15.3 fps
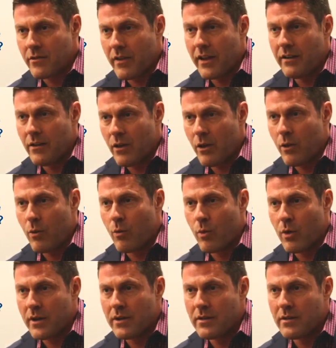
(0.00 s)
so they know
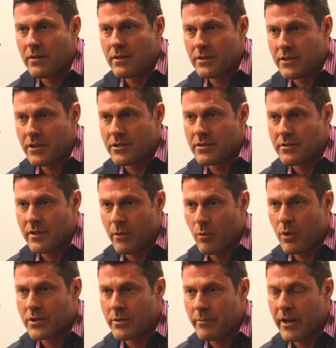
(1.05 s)
what decisions they
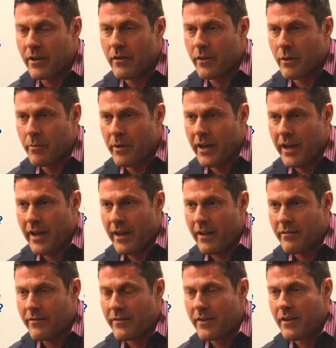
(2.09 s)
want to make on their
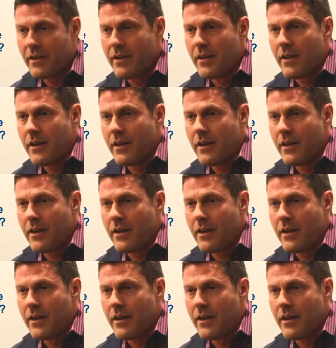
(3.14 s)
behalf.